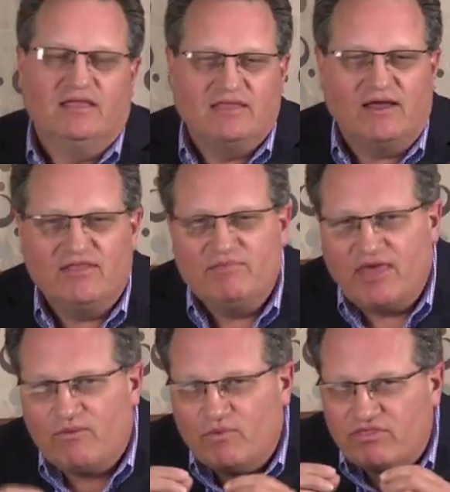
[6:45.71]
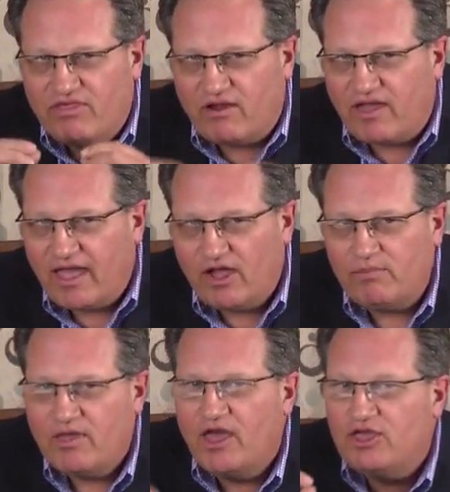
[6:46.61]
Tell them that with their
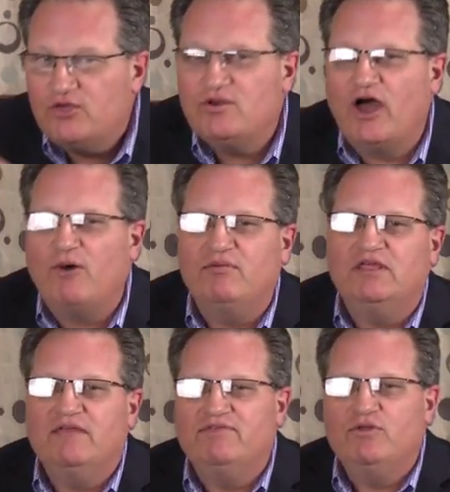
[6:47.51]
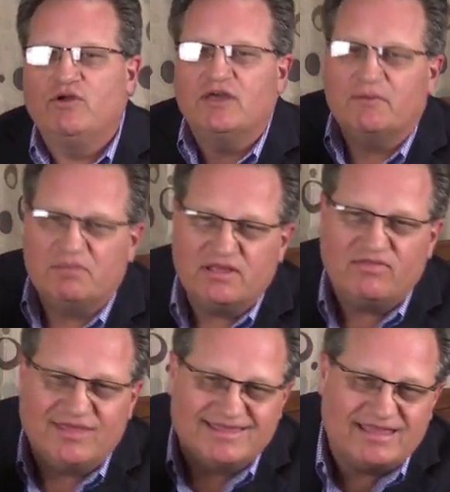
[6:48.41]
help, you now believe that you can
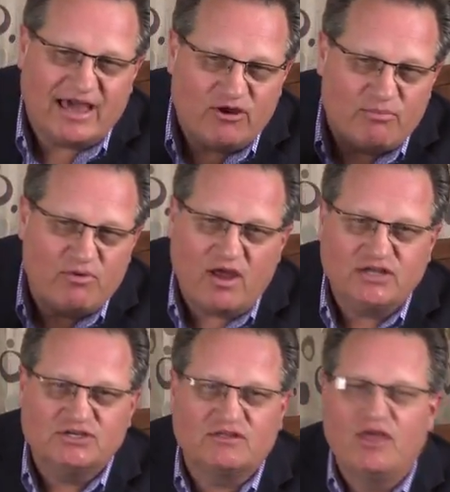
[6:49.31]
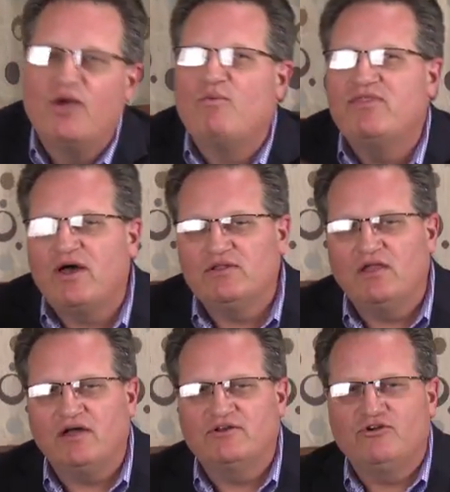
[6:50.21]
complete the entire project without
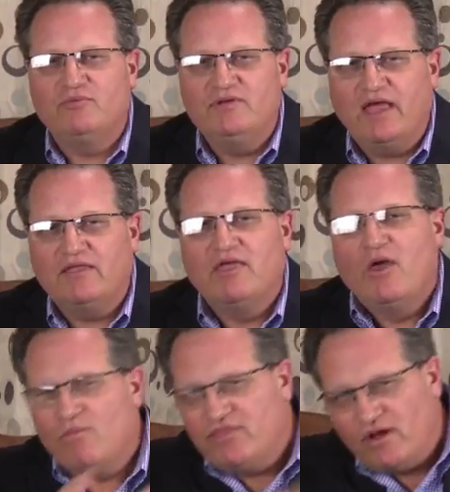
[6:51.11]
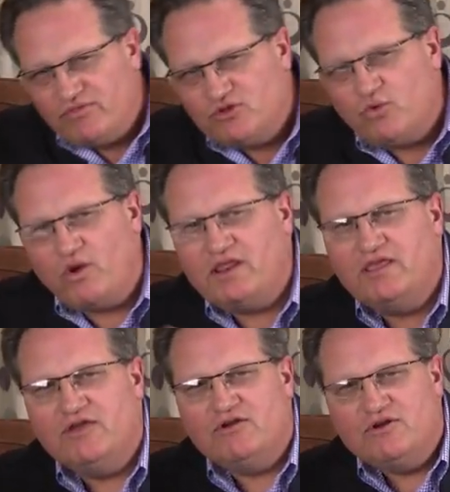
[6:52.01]
long-term debt, without the
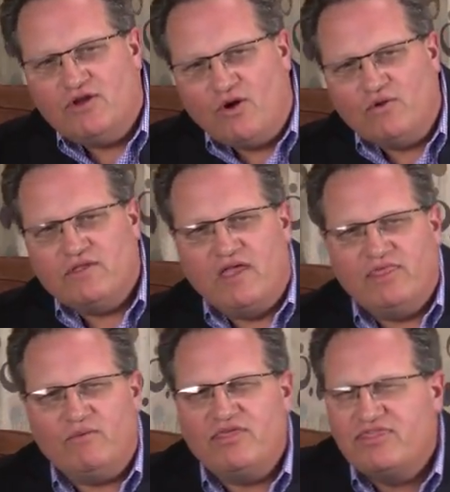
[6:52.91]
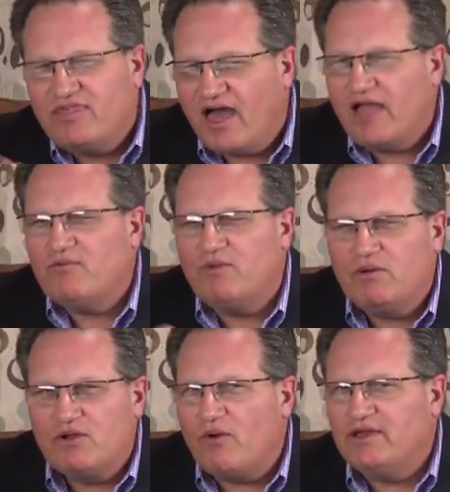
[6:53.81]
20-year note that we thought we
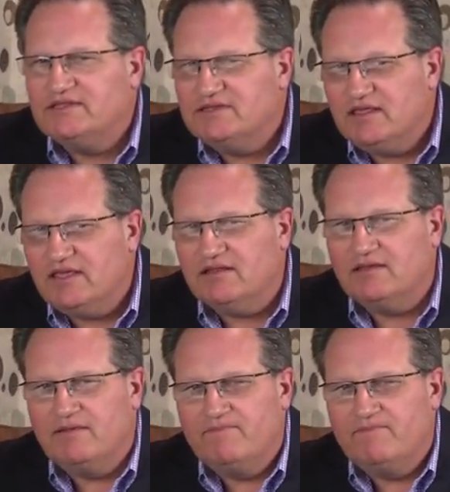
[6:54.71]
were going to need.